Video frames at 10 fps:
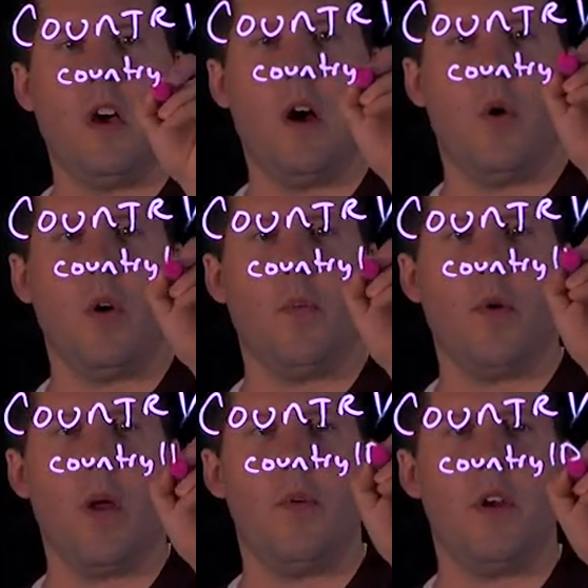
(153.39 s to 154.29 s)
our
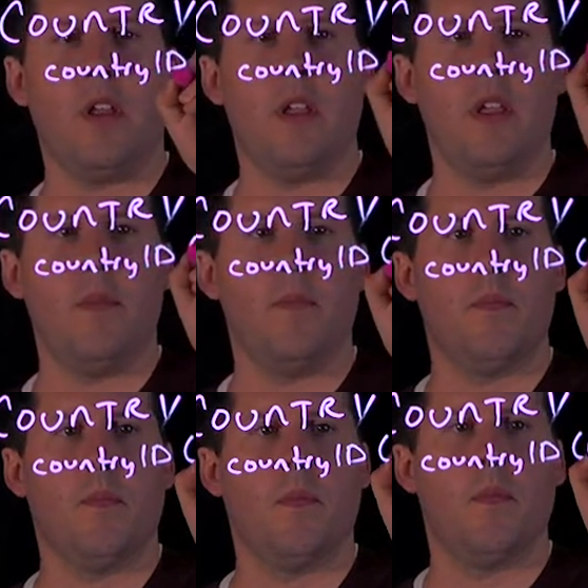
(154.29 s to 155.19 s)
primary key.
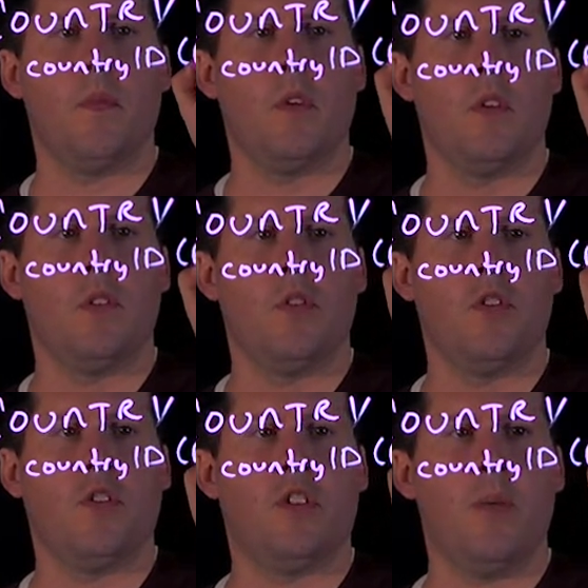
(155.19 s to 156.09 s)
So
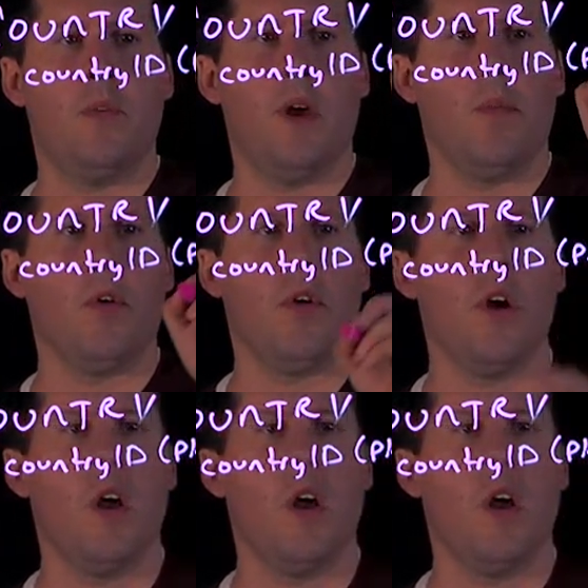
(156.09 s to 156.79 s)
just some number